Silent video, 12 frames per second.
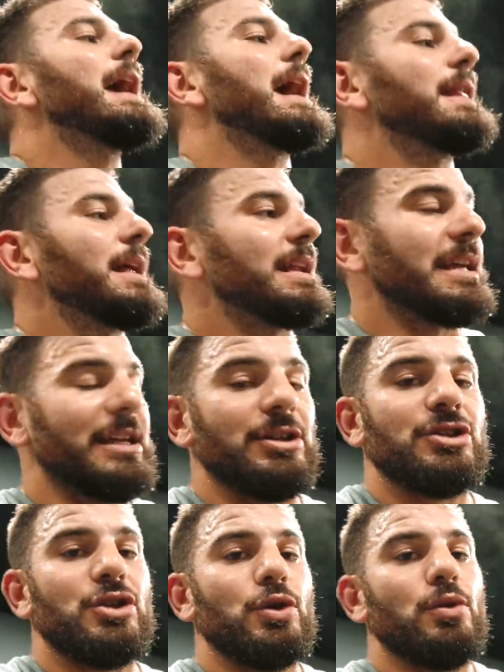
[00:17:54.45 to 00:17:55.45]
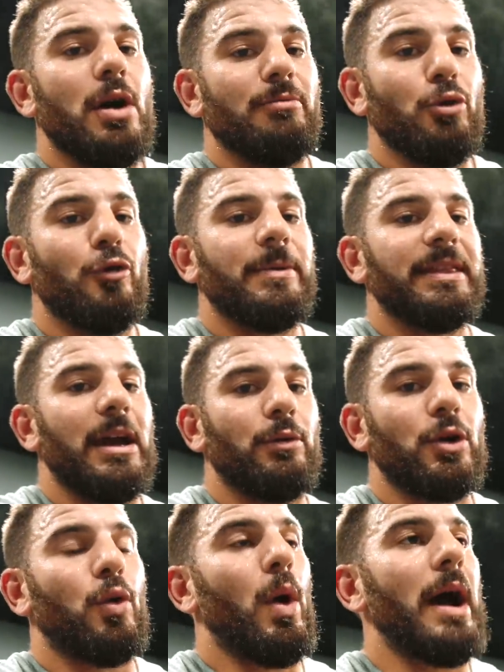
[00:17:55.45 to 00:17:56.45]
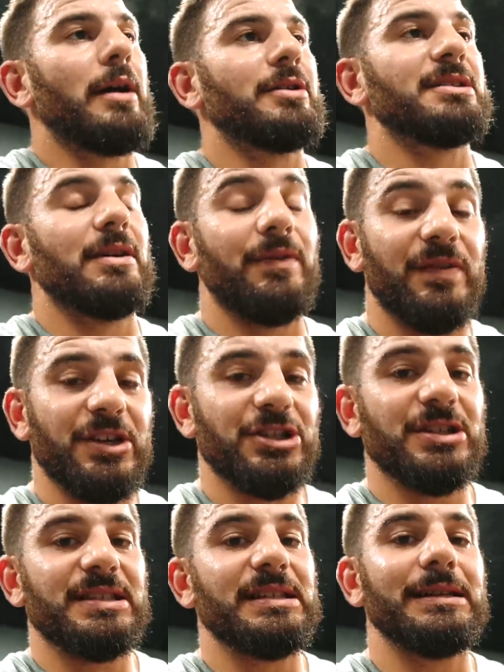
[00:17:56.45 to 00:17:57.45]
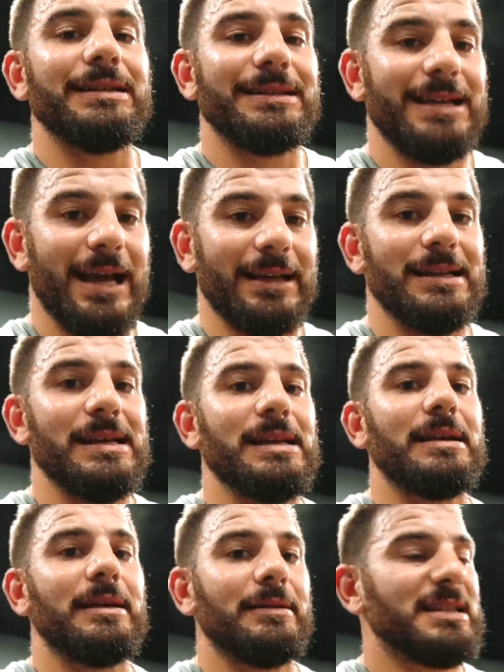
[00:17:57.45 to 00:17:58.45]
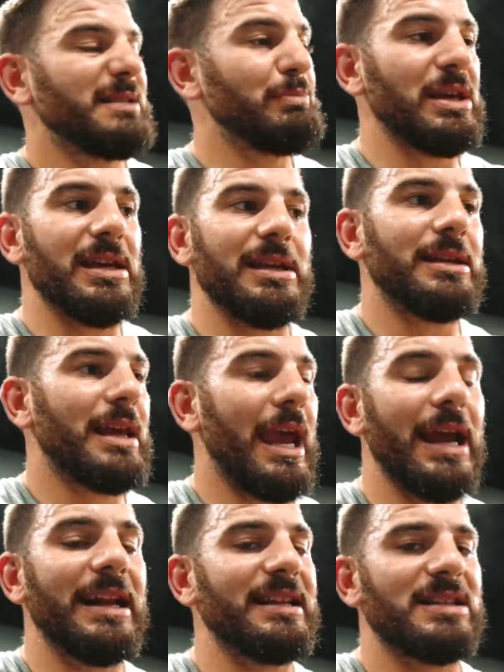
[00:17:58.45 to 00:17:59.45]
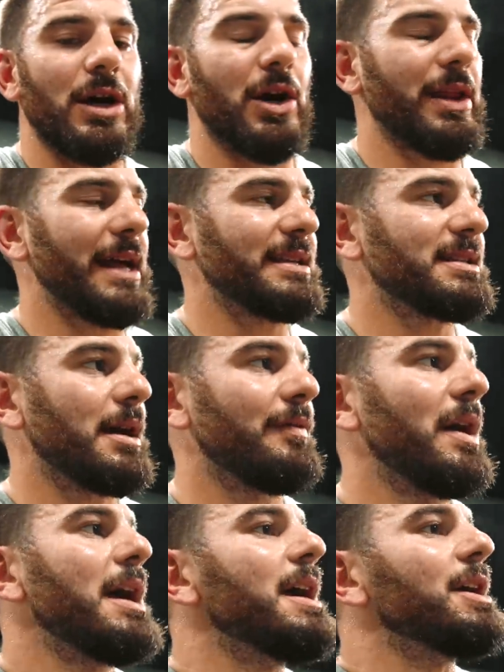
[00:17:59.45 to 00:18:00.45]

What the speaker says: and then into a movement that requires efficiency, technique, speed, cadence, all that stuff.